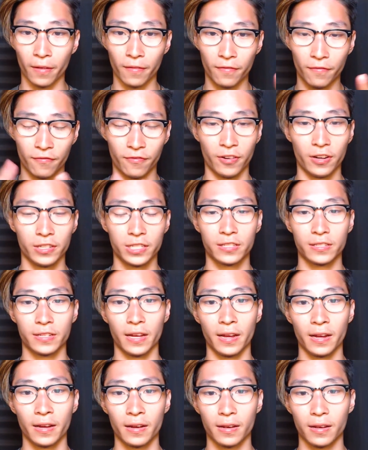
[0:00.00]
First
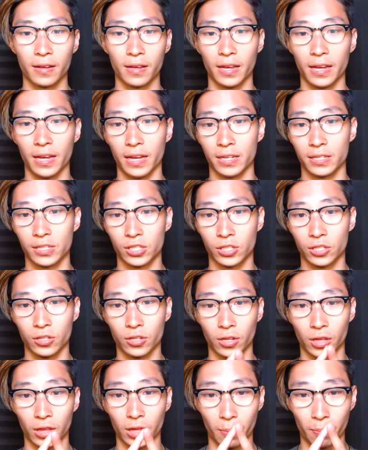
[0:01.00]
thing is
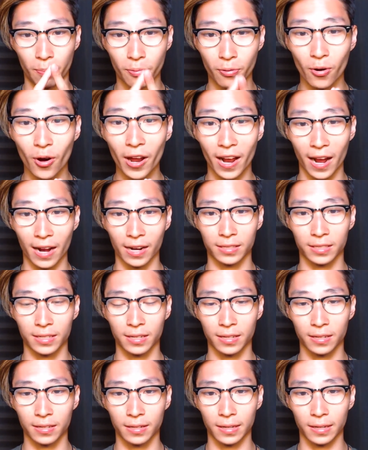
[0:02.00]
the product.